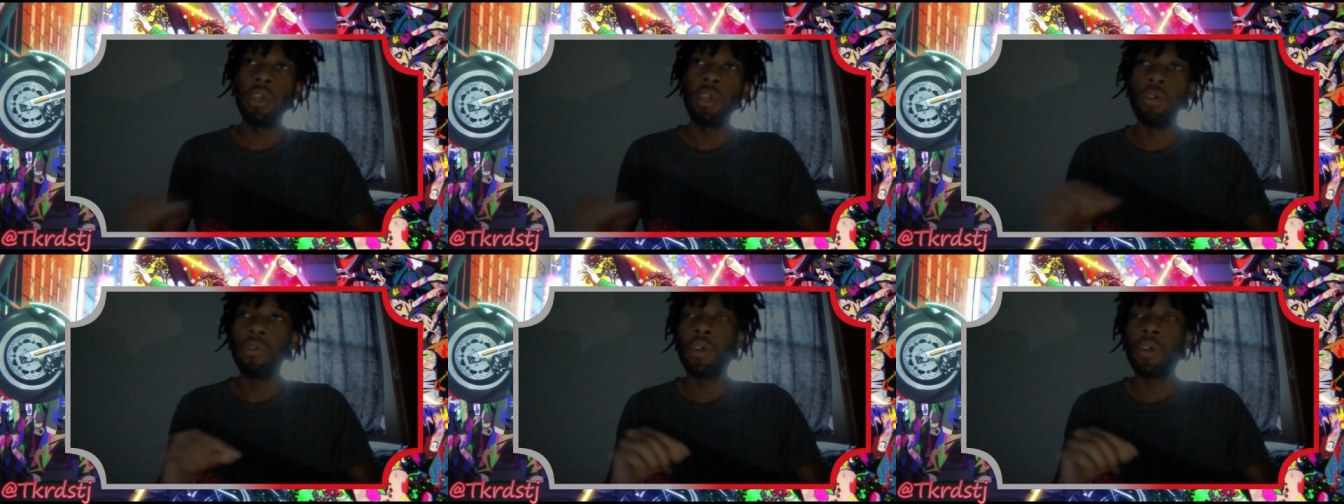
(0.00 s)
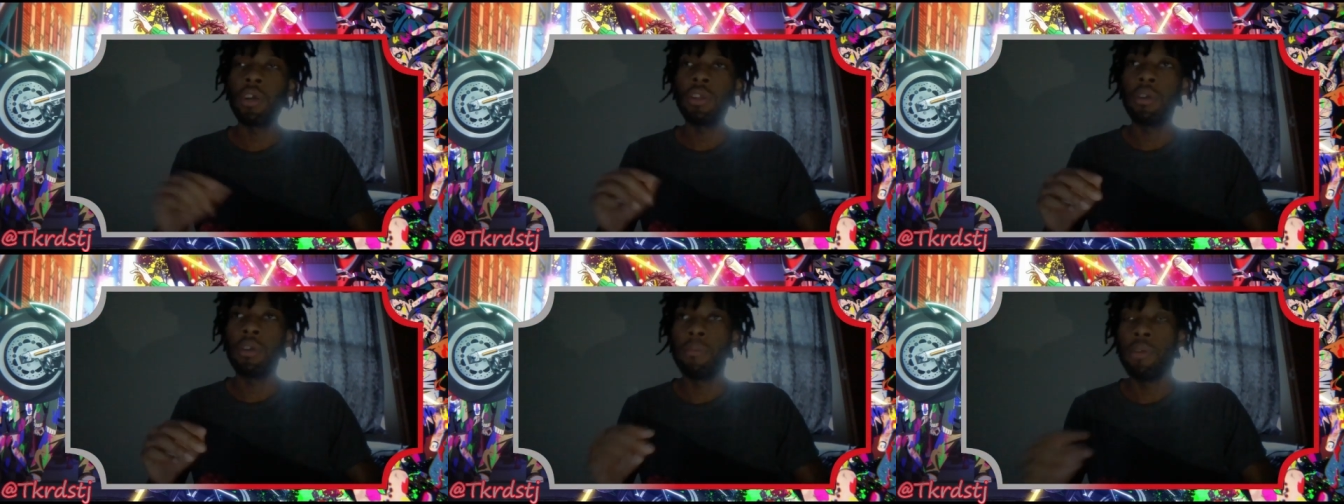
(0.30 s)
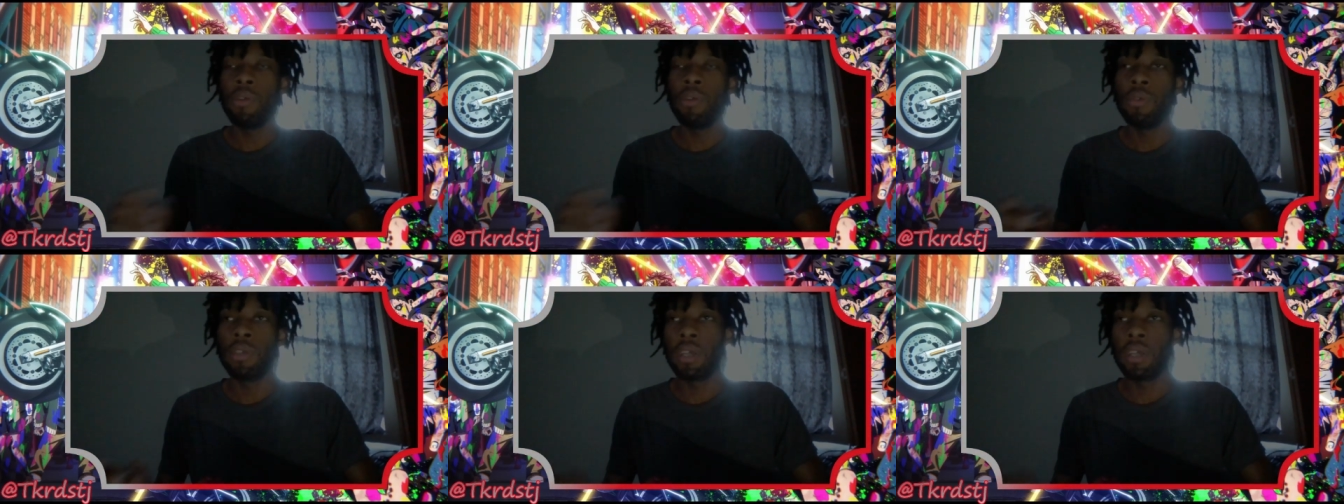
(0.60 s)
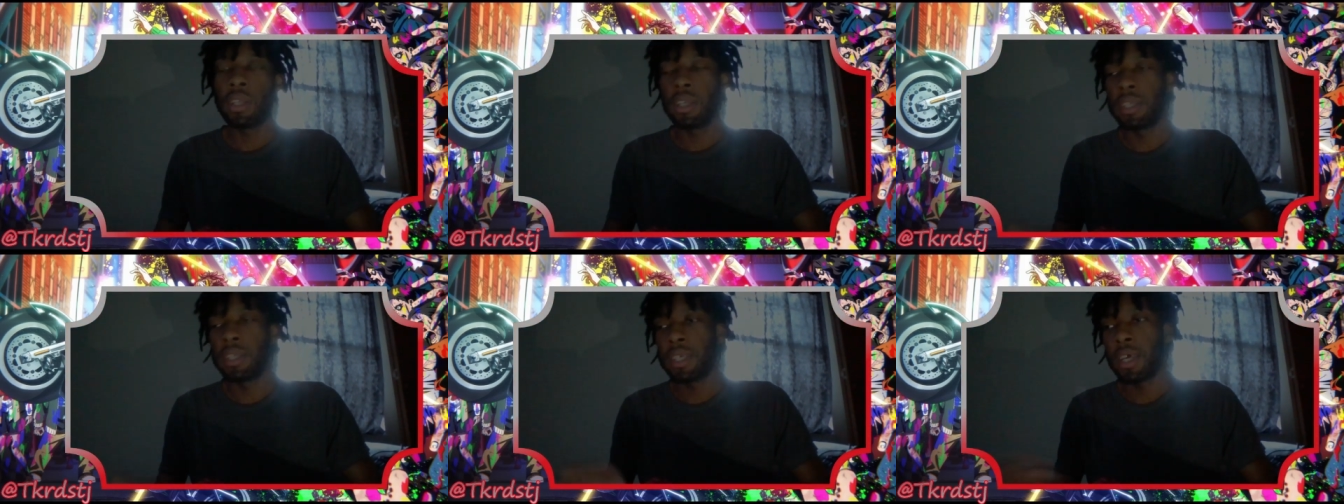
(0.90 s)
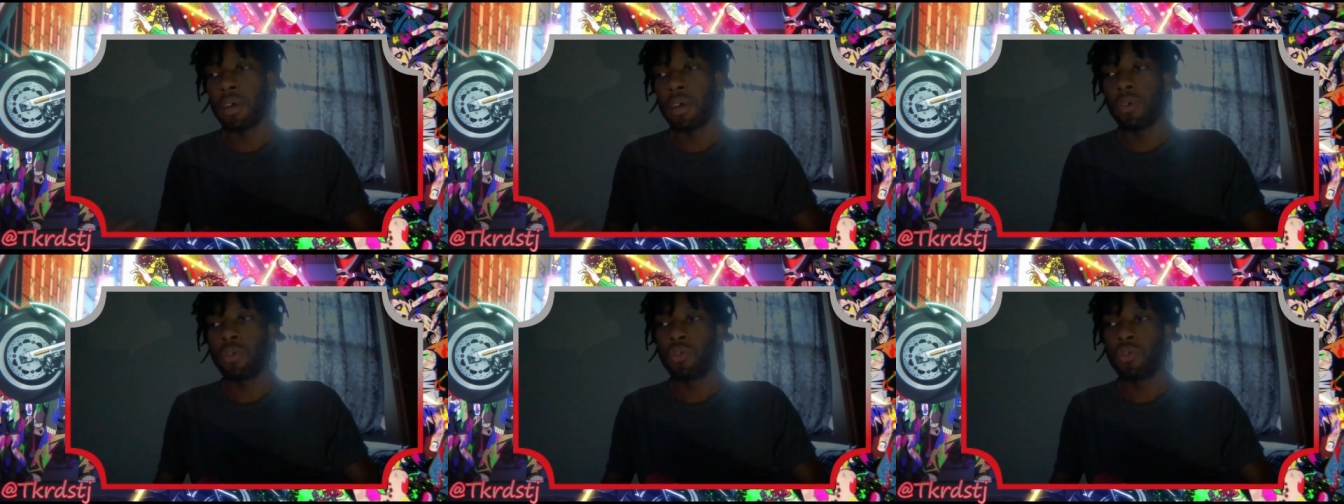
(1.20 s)
You don't hear the music, the
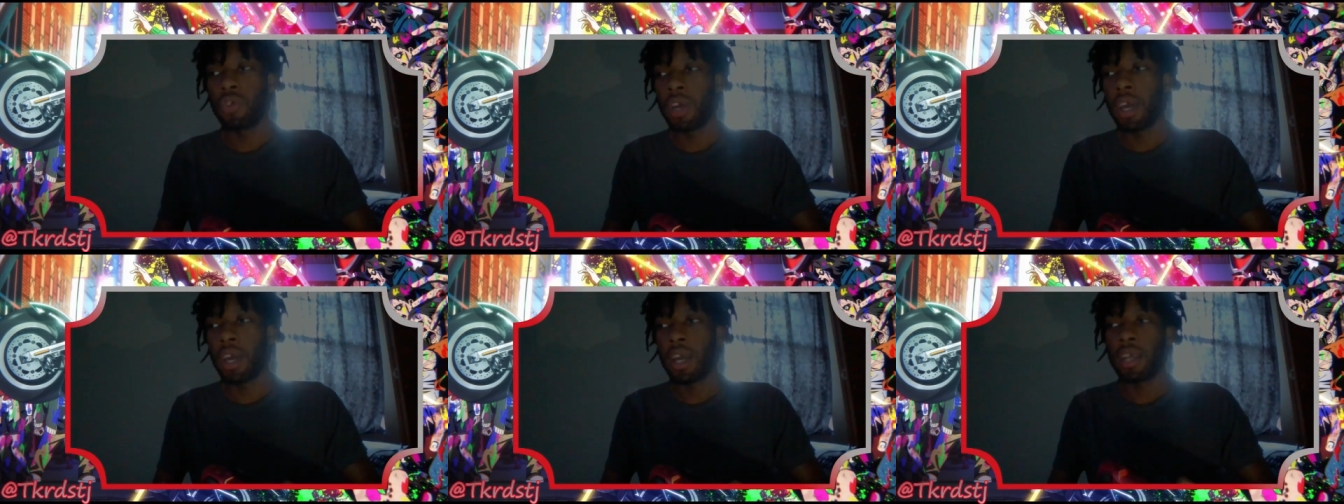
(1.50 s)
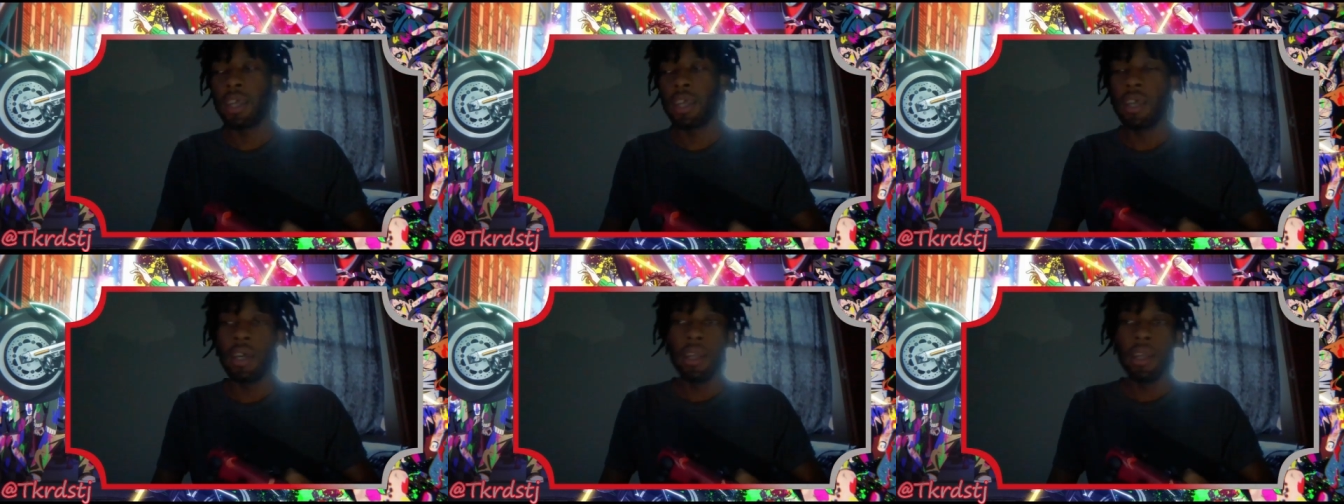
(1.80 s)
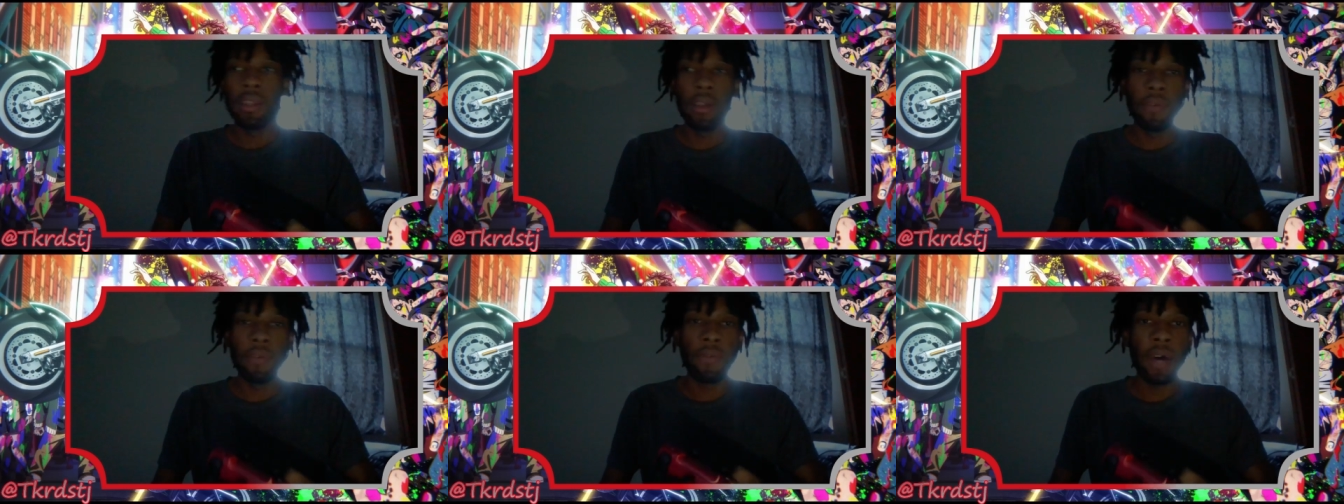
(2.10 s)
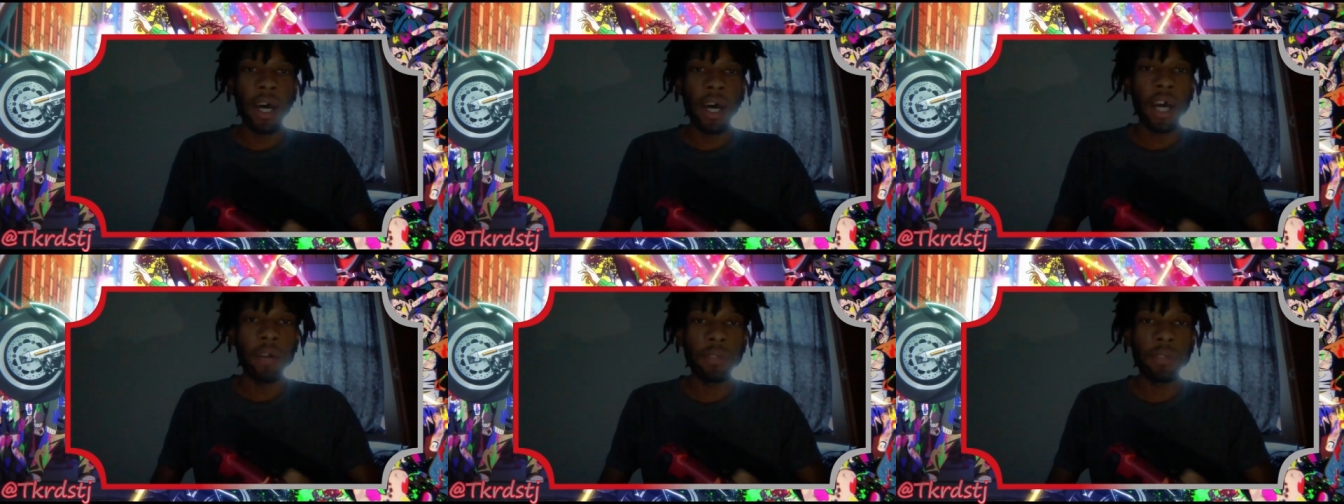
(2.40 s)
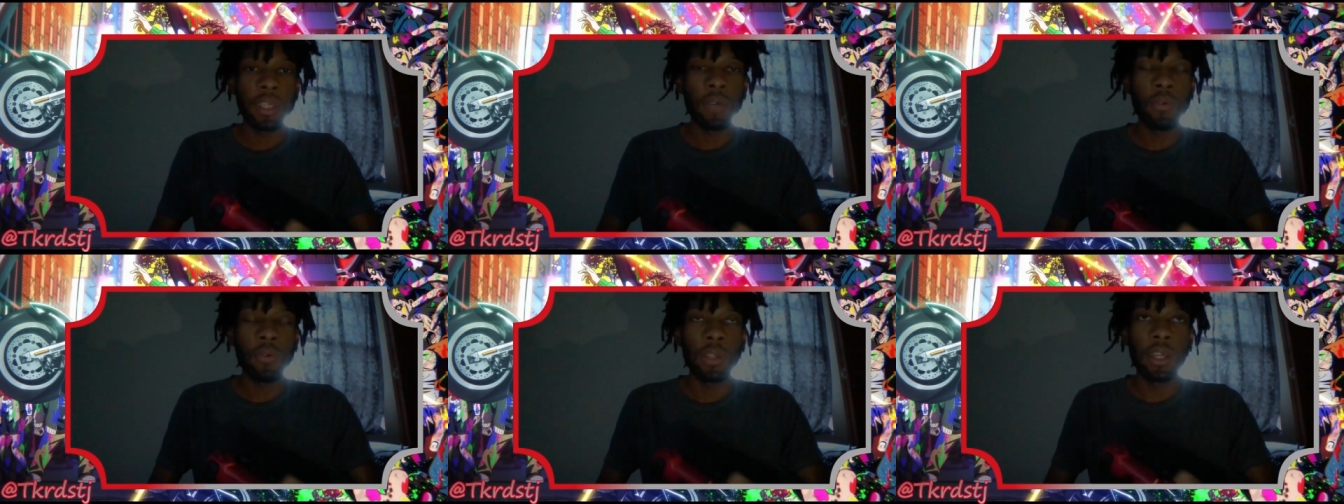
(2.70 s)
soundtrack, the
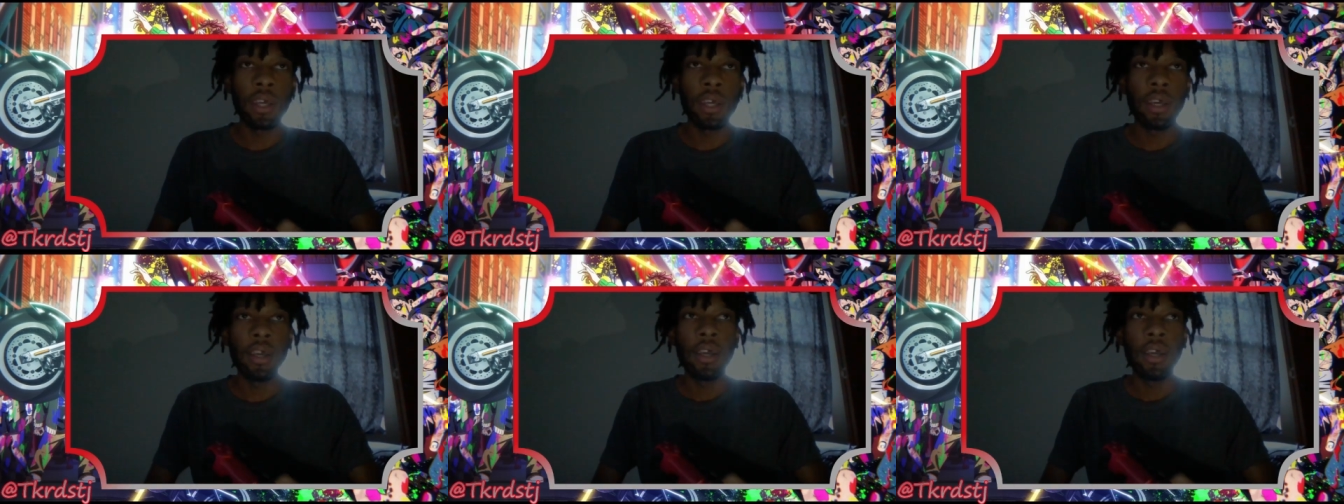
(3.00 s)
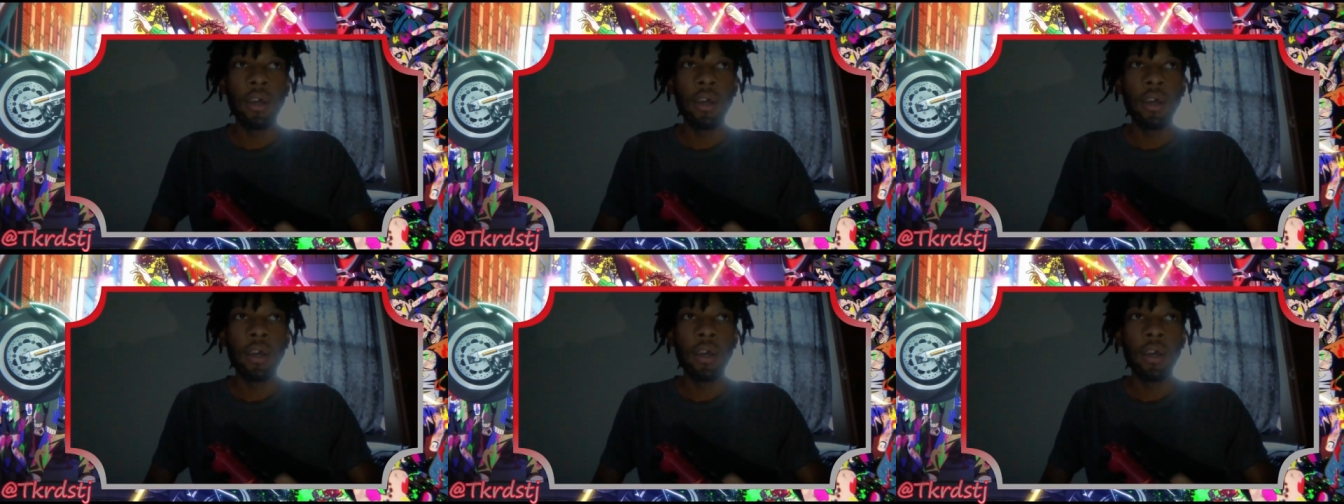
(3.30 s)
vibes they wanna